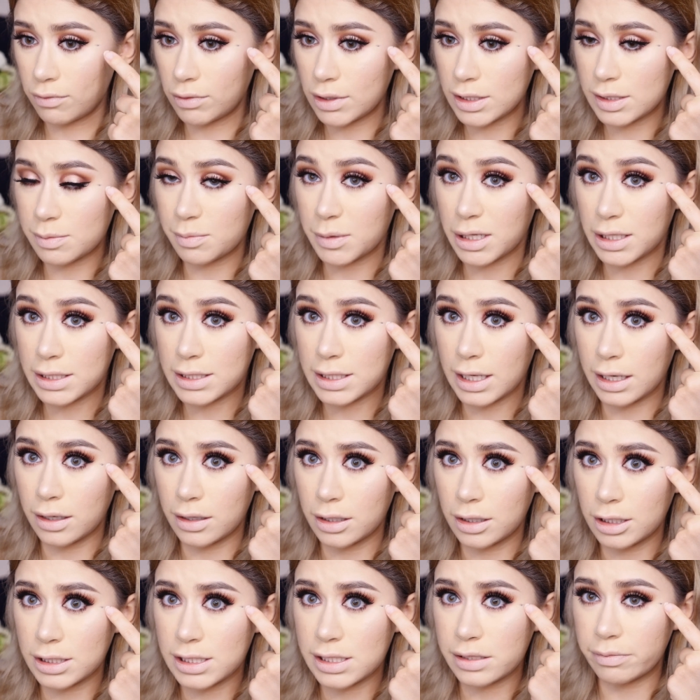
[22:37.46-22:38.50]
I have this
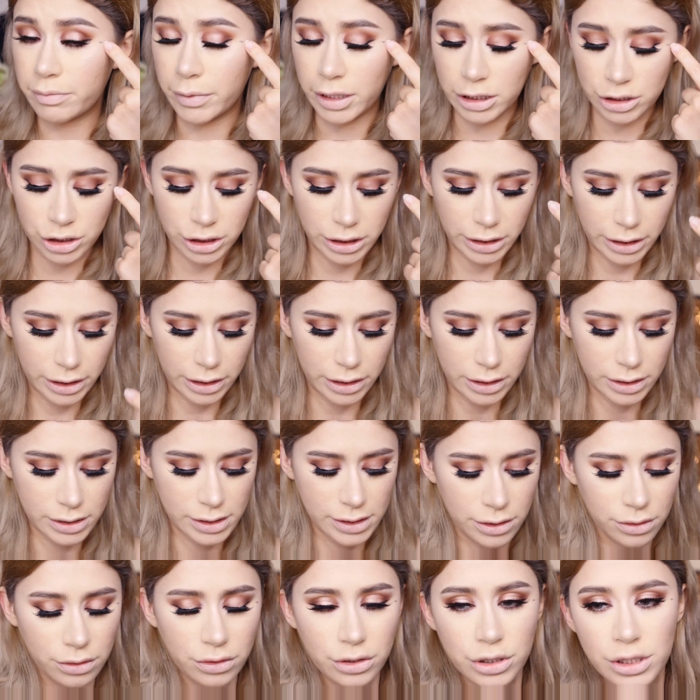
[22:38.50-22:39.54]
mascara smudge here.
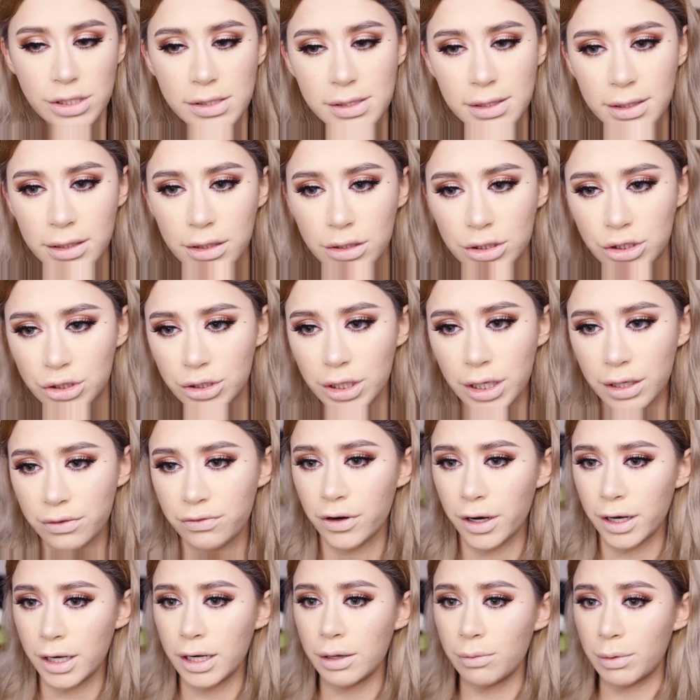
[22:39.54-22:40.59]
So just a little trick
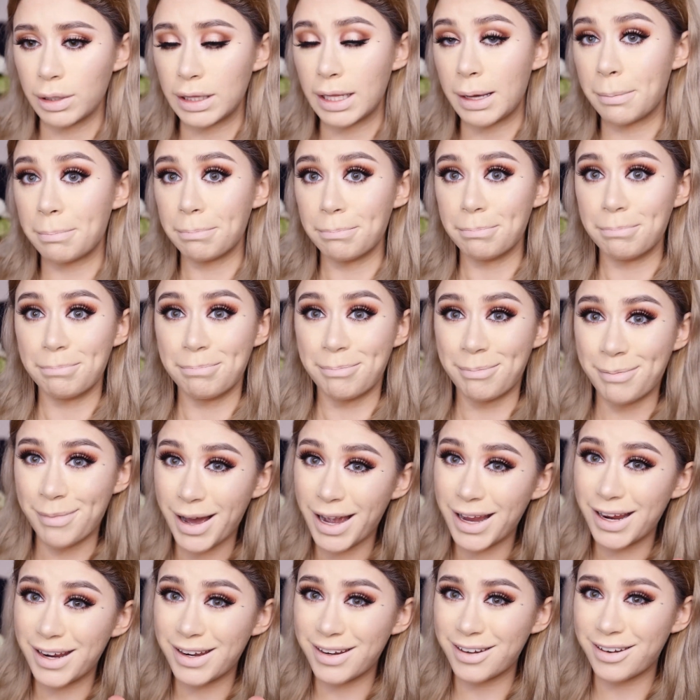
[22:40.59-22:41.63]
for anyone that
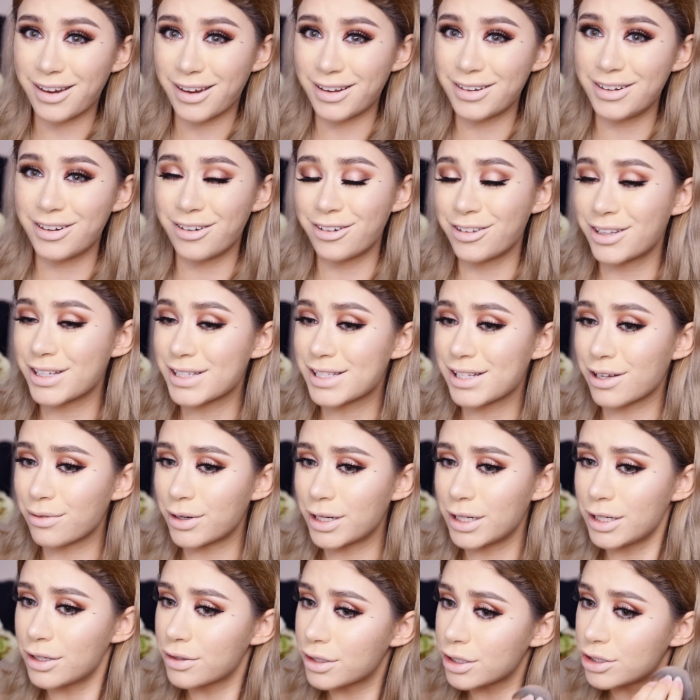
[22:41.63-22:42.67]
might not know this
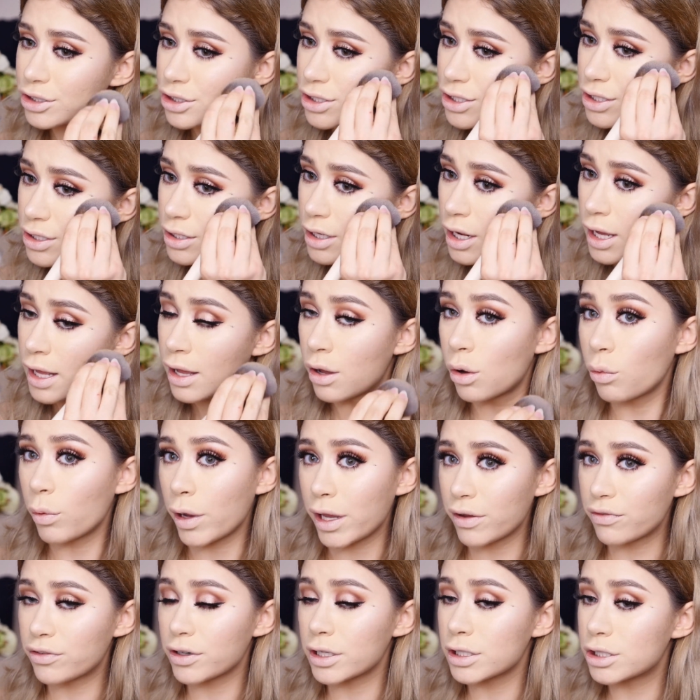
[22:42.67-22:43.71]
already. You can just
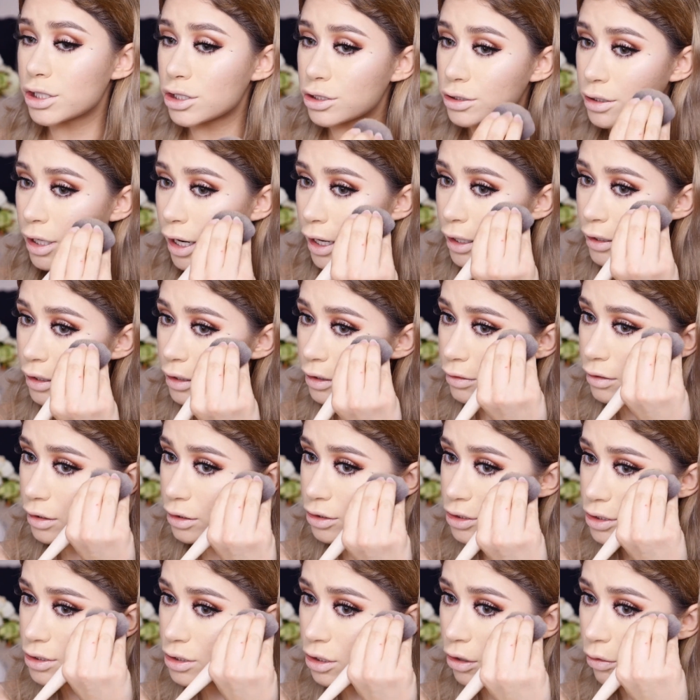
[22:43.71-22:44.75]
wait for it to dry. Then you
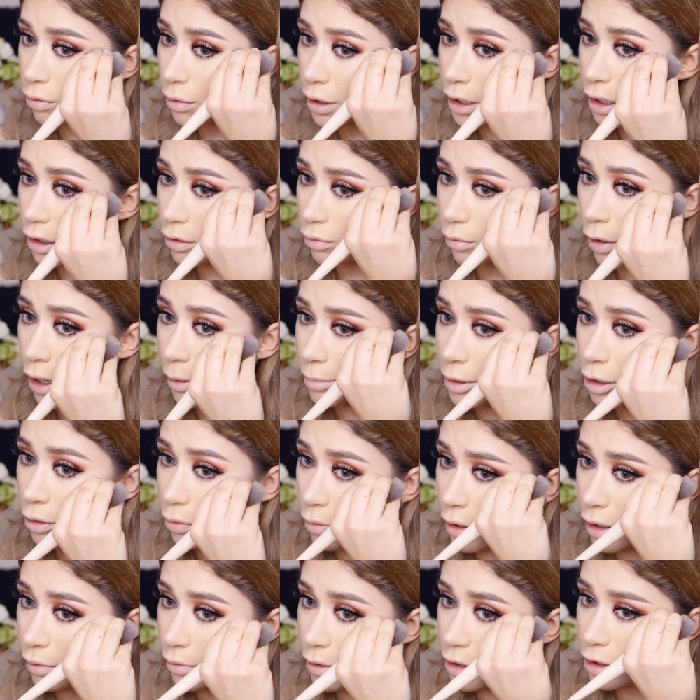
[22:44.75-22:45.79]
can just go in and wipe it
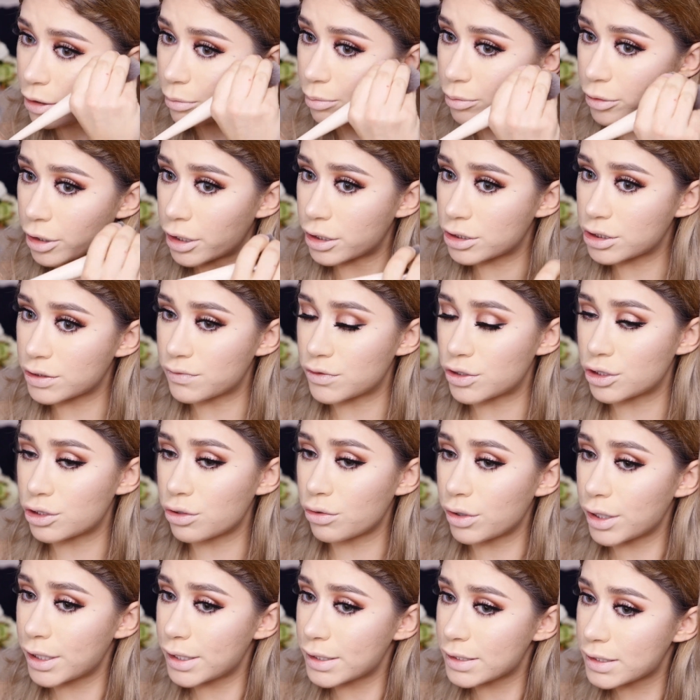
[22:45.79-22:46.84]
away with your brush of
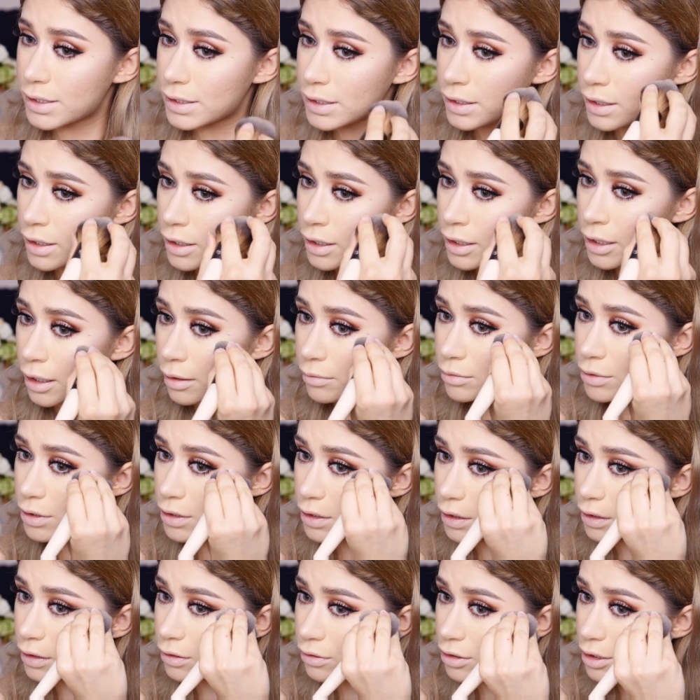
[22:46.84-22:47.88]
choice. I'm
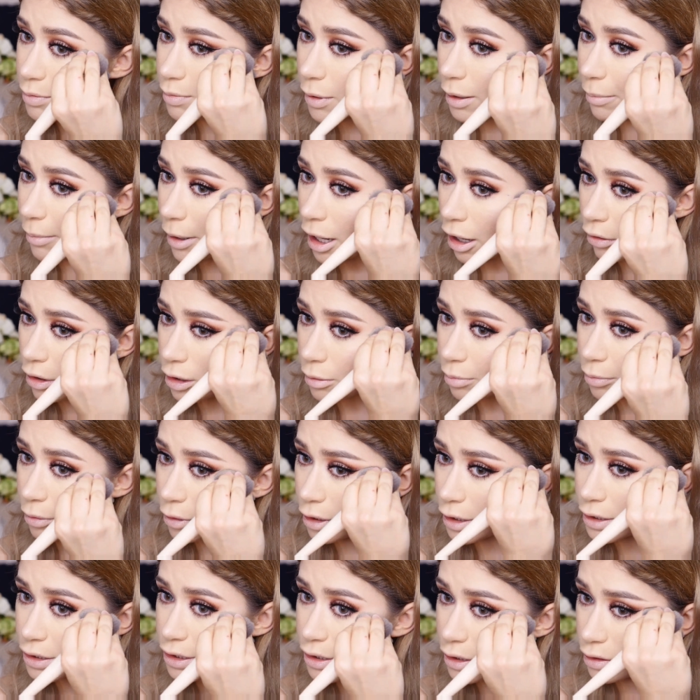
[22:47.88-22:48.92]
just going to use my powder
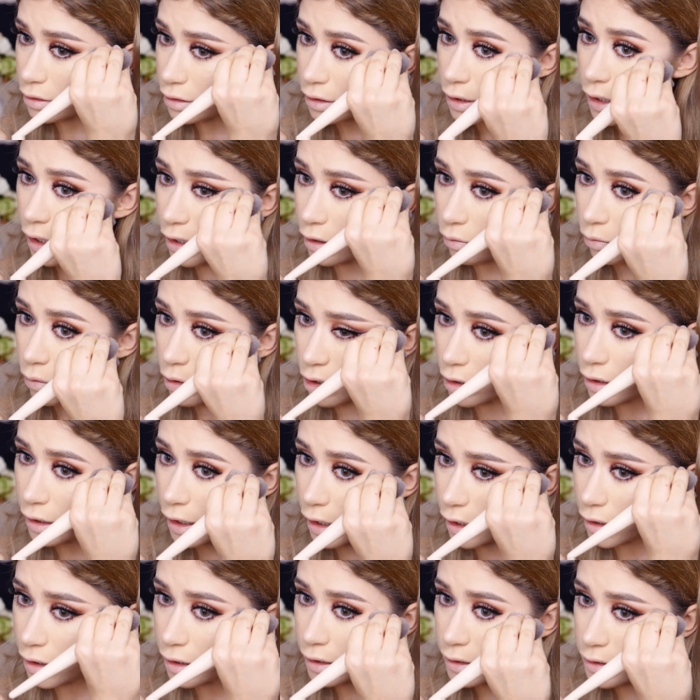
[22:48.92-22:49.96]
brush and kind of
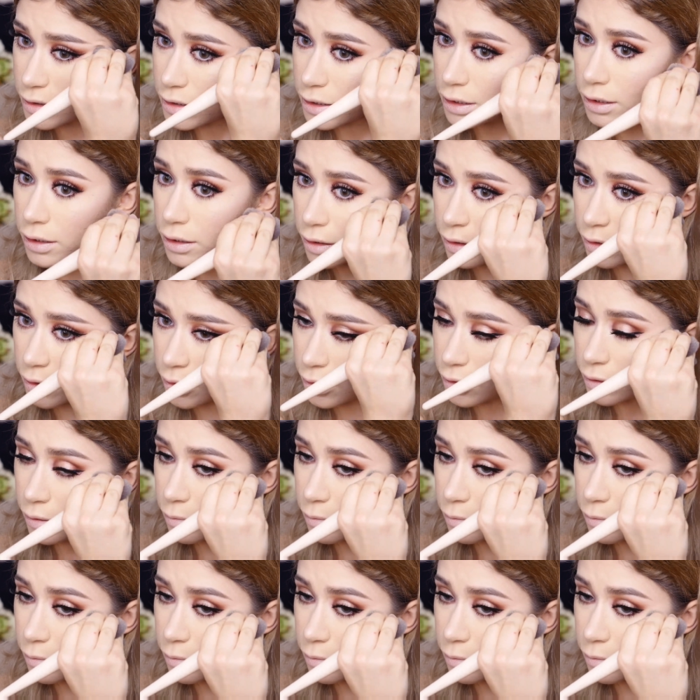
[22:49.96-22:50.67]
work at it to